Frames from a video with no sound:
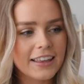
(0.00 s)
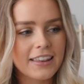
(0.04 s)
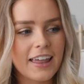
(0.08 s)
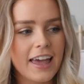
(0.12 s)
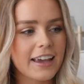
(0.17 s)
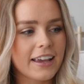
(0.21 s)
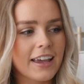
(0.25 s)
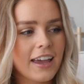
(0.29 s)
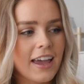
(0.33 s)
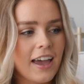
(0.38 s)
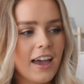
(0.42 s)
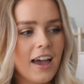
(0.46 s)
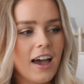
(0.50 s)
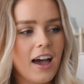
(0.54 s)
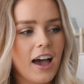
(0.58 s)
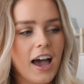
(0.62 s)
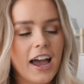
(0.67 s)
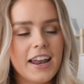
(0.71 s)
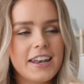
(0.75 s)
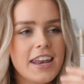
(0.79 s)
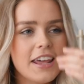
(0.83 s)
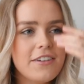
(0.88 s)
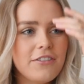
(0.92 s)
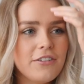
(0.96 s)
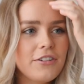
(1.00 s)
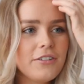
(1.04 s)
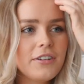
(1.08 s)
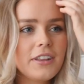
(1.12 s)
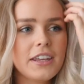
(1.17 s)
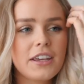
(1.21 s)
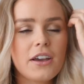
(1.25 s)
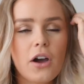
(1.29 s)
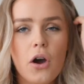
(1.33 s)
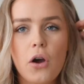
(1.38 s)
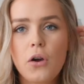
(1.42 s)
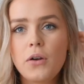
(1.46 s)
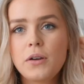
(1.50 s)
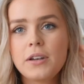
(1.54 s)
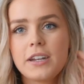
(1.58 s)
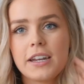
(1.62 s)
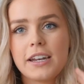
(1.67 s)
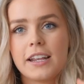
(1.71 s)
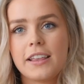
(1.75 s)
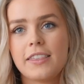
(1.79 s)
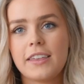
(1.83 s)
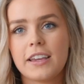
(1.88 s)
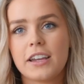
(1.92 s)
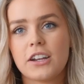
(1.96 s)
Like, I never really owned
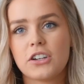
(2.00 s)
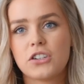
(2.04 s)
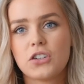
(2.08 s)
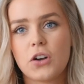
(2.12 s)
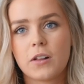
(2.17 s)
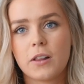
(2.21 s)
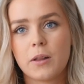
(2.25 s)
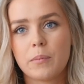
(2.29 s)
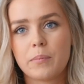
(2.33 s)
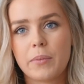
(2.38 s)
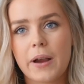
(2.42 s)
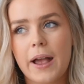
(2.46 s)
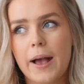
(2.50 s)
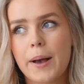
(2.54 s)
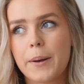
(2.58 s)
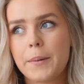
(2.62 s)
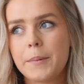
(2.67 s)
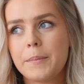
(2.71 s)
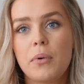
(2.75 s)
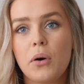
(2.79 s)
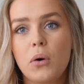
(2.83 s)
anything in chocolate brown,